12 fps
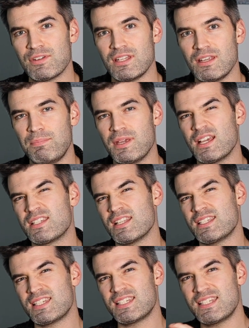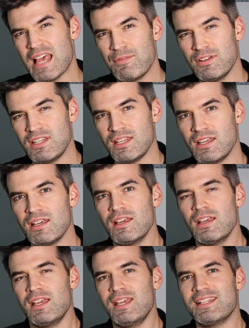Because at 70,
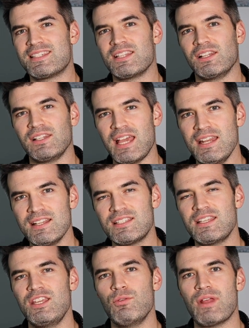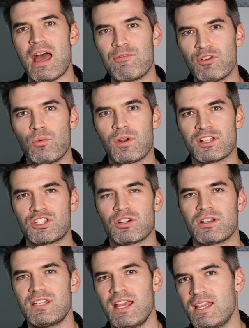it's the latest that you'd ever want to start
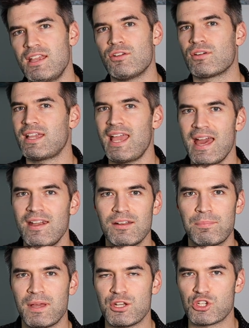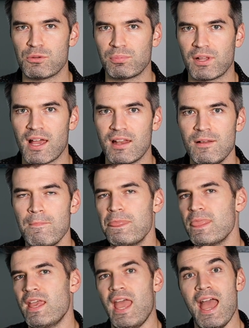taking your Canada pension plan
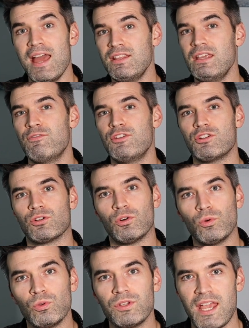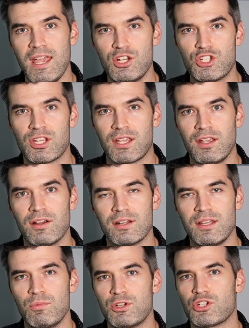and even your old age security, which
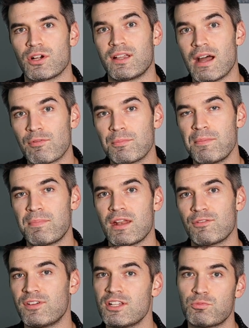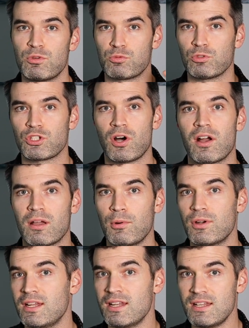are government benefits, which we'll talk about in a
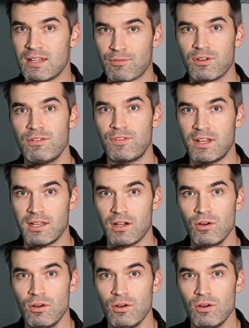different video.